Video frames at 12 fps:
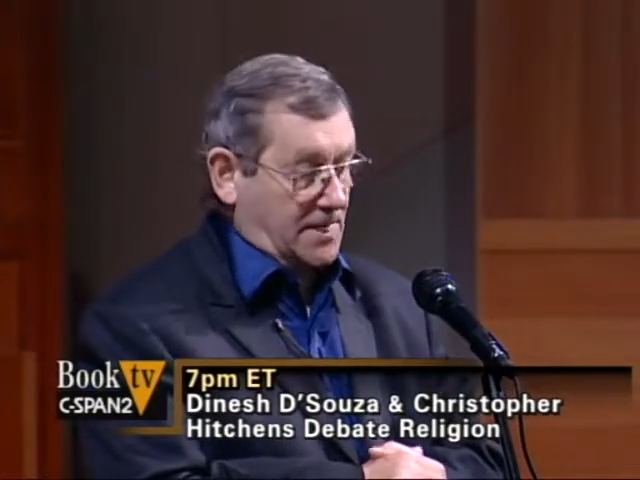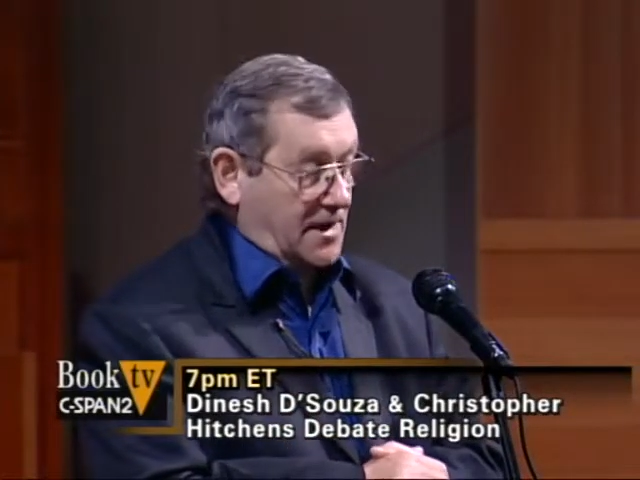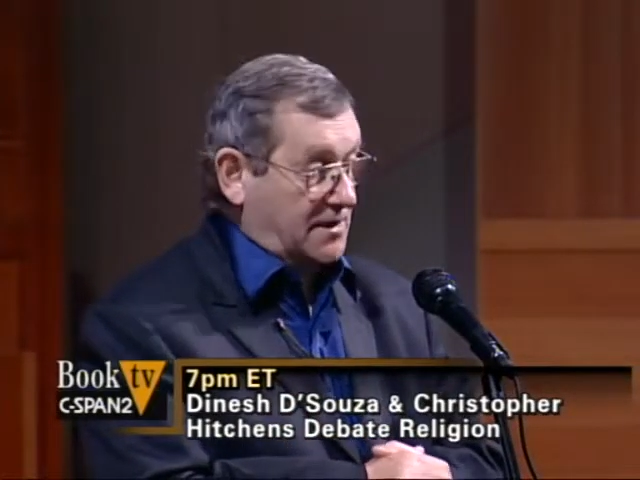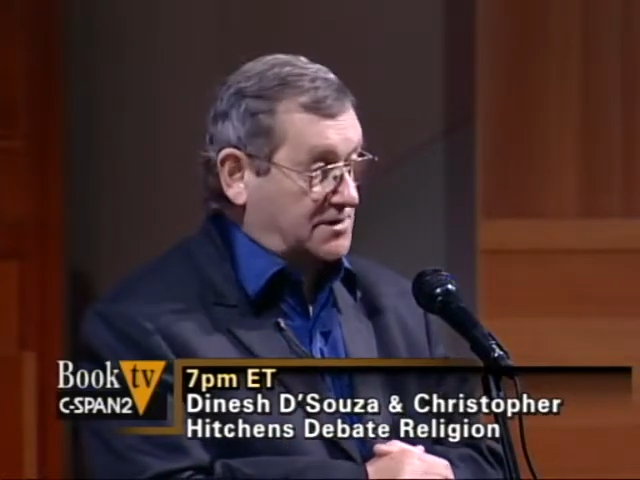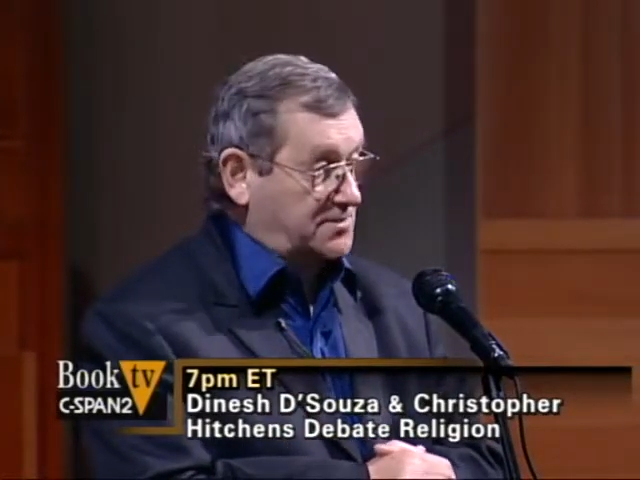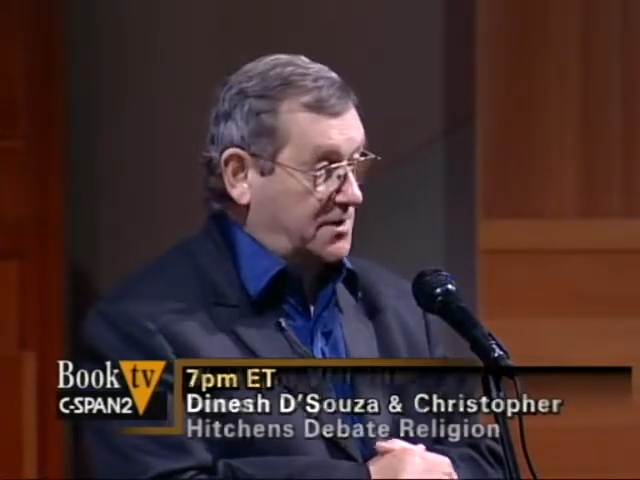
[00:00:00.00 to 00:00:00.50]

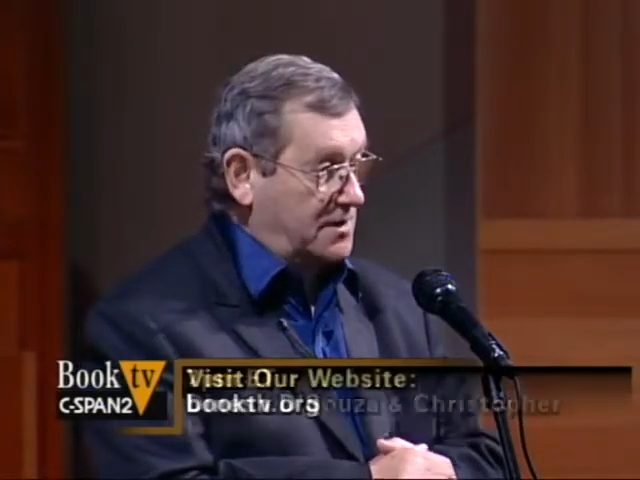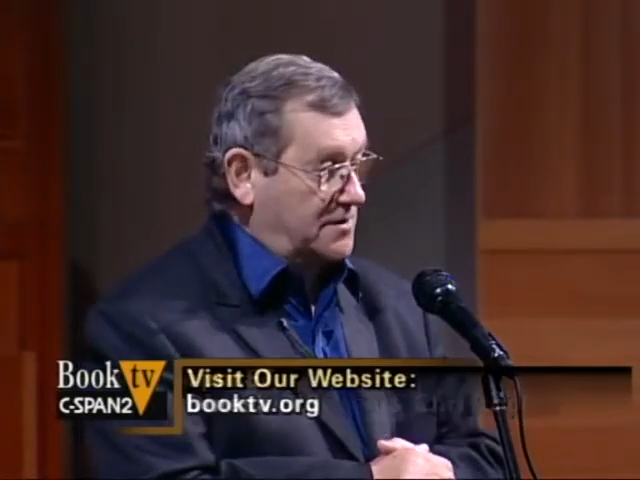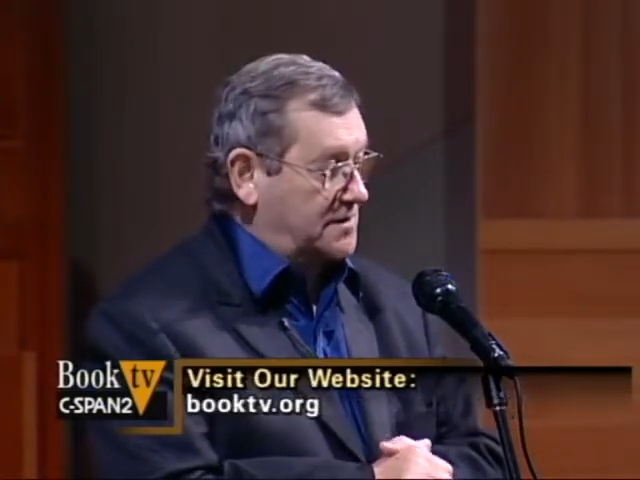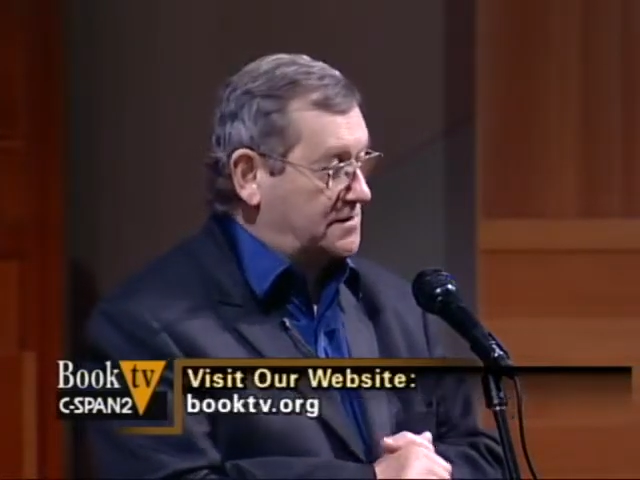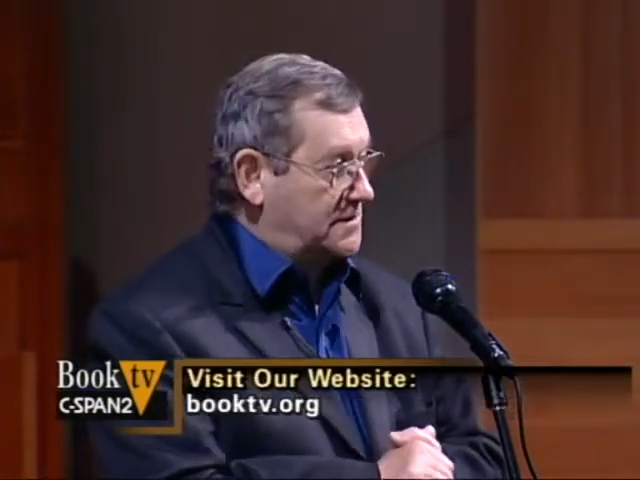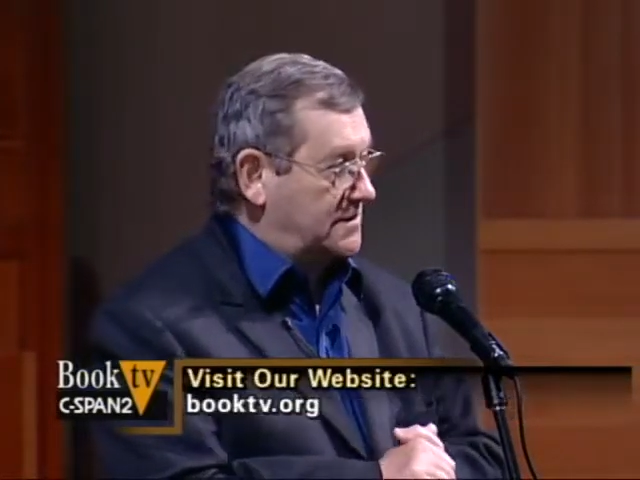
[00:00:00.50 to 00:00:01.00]

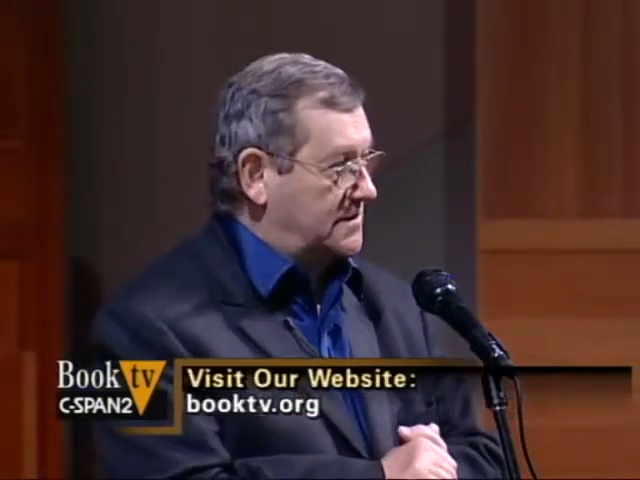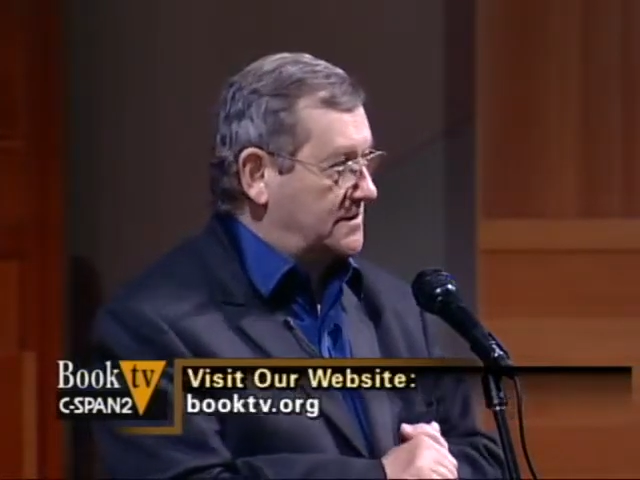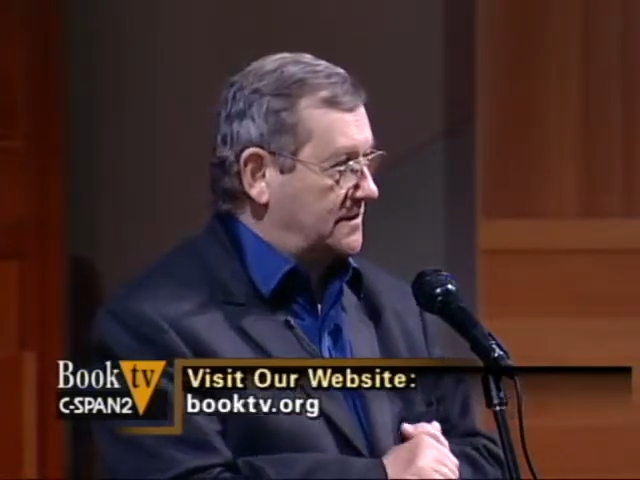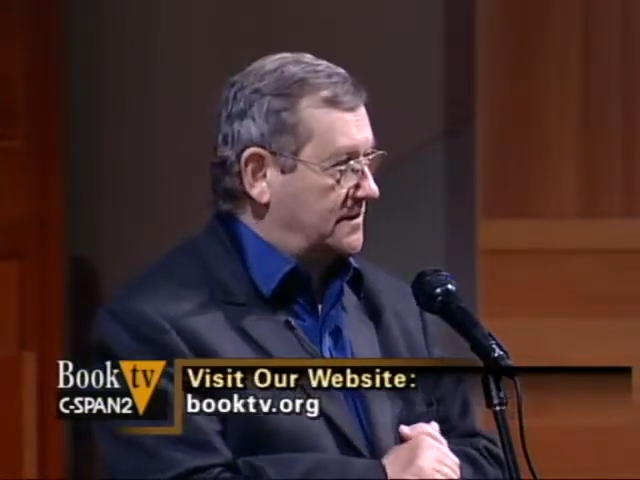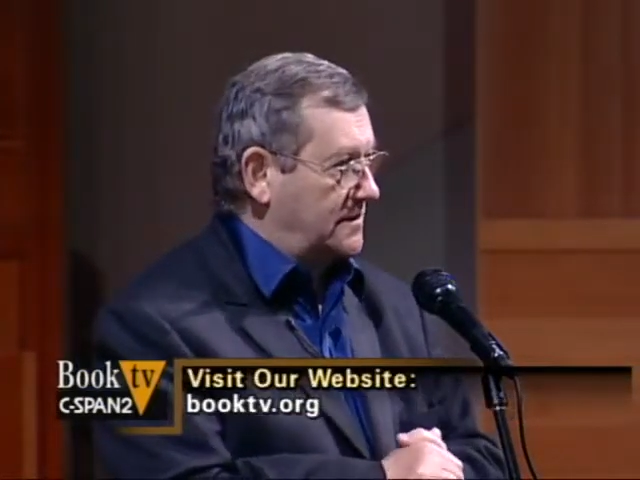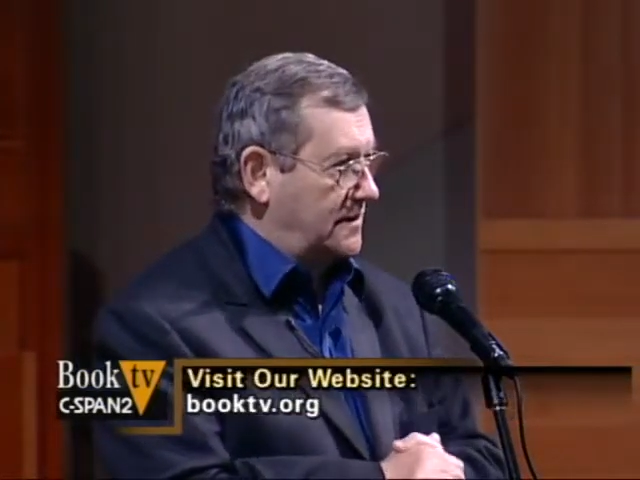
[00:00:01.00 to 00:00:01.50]

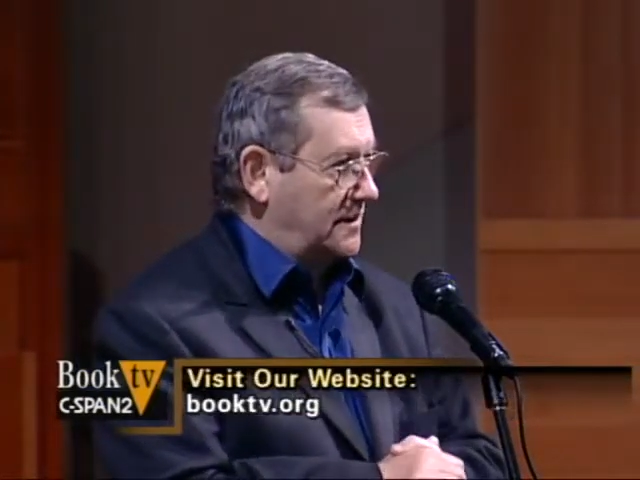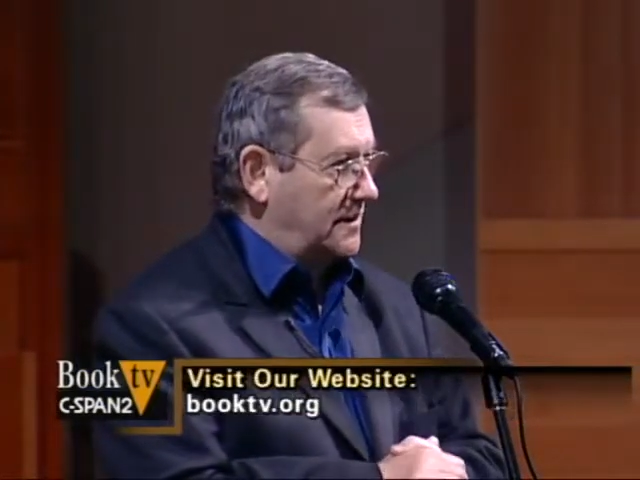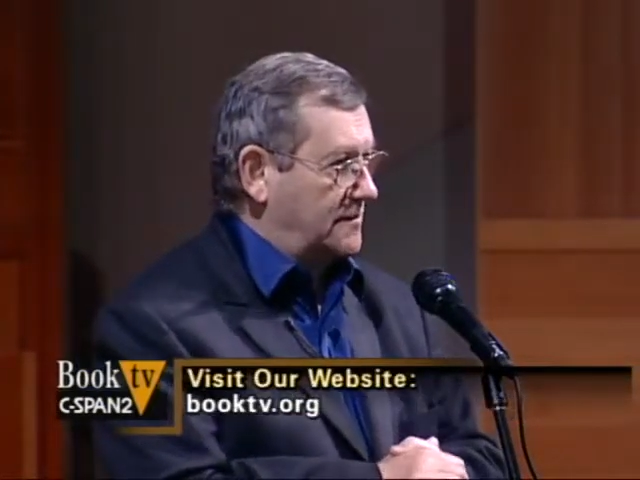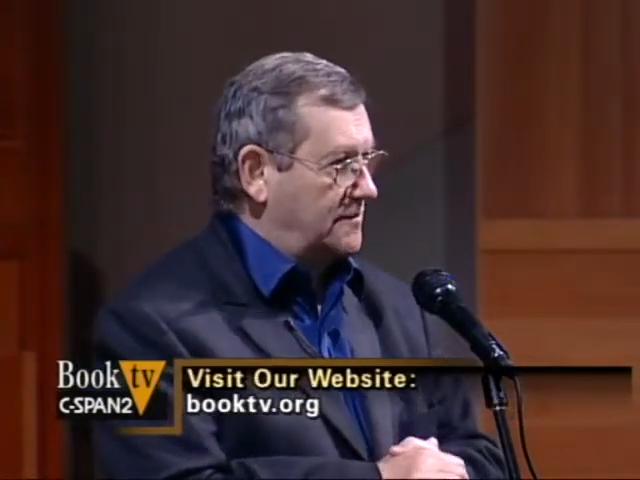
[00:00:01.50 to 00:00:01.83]
experiences and the